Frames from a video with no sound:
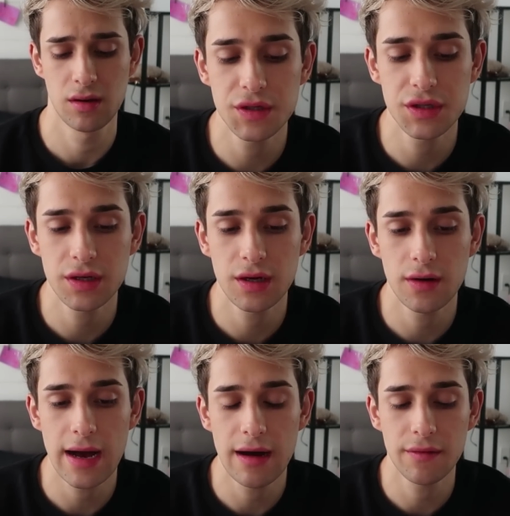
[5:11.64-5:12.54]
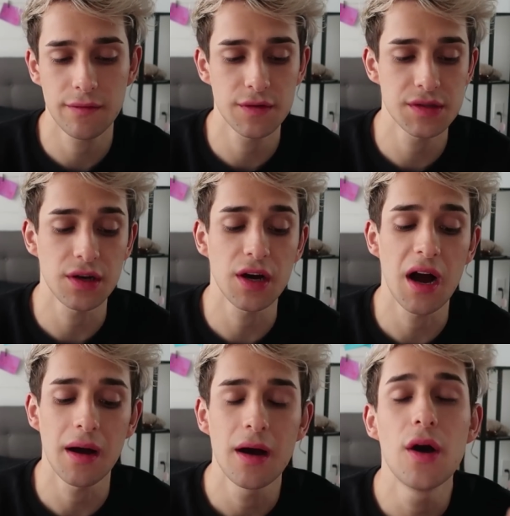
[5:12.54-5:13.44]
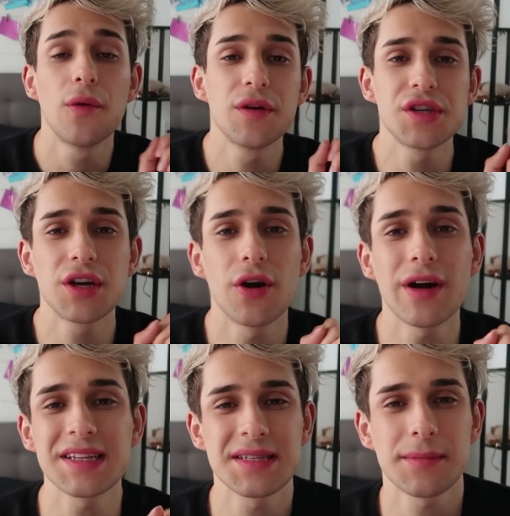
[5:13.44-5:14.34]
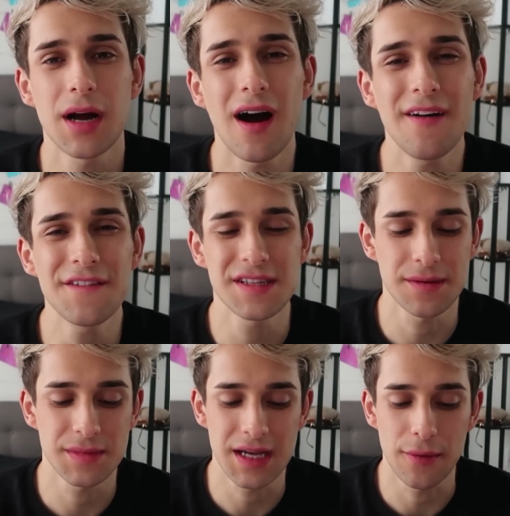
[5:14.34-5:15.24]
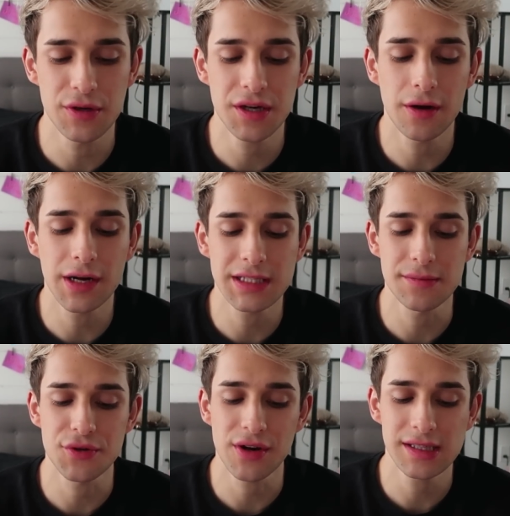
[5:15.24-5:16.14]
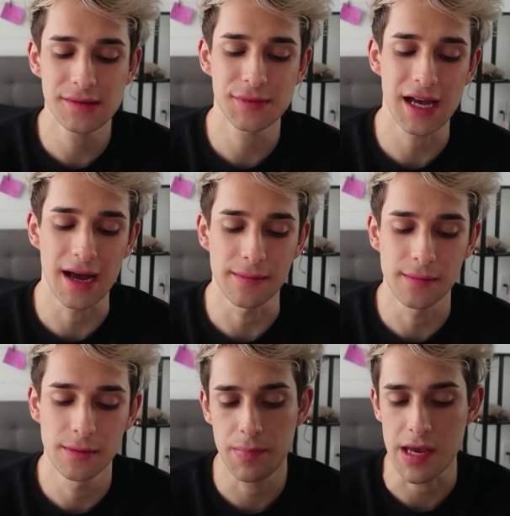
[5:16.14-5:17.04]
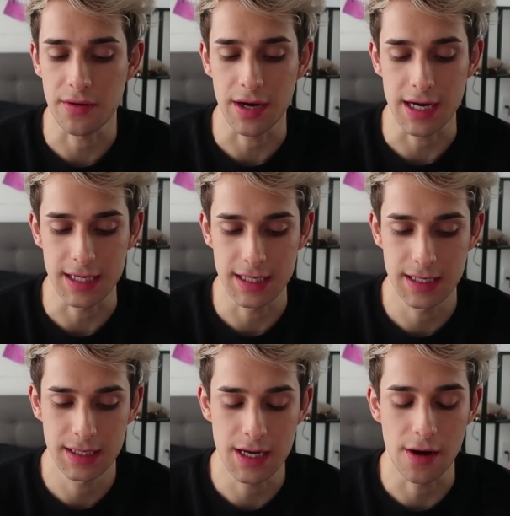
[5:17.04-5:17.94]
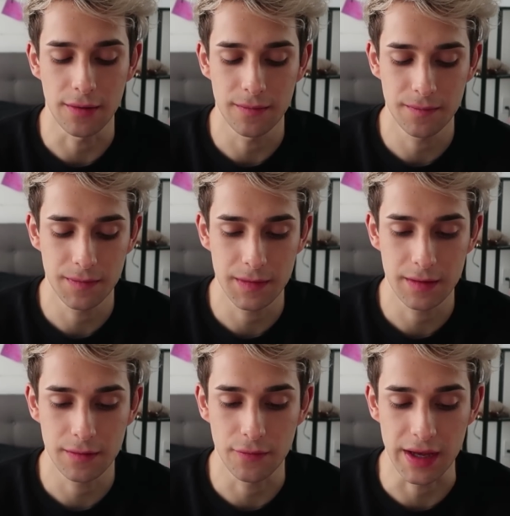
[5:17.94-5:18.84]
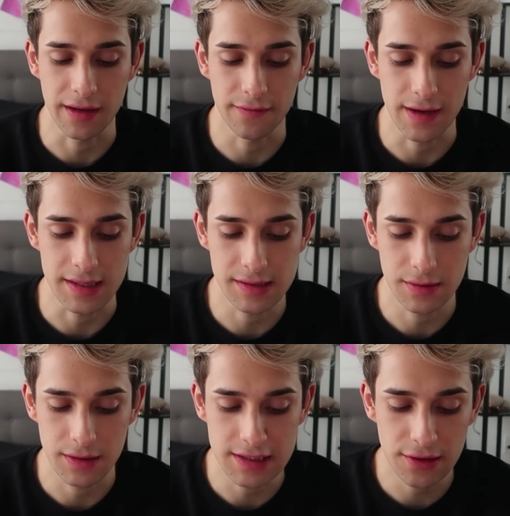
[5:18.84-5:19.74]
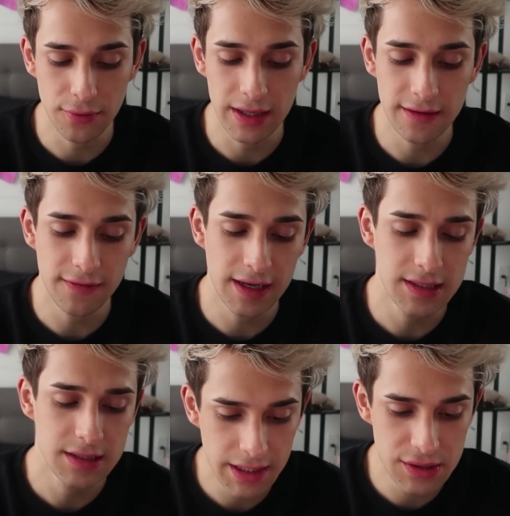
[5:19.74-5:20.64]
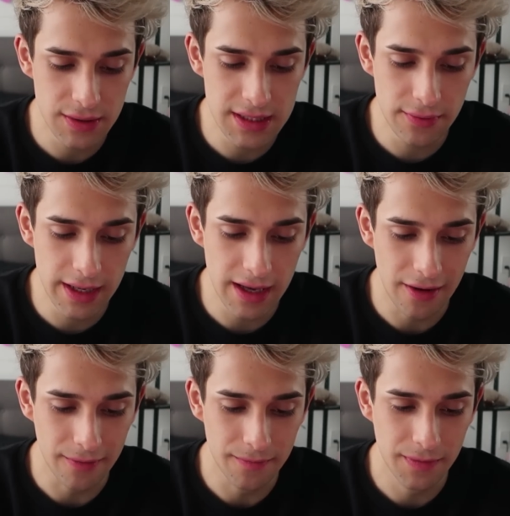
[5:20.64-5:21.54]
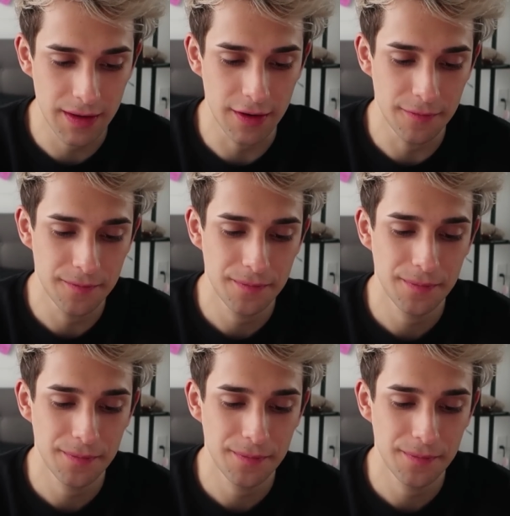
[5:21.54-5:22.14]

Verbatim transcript: We should go out for some coffee. We should go get some coffee sometime. We should go get some drink sometime. Period. No. Winky face. Is there a winky face? Bitch, where's the winky? Oh, here.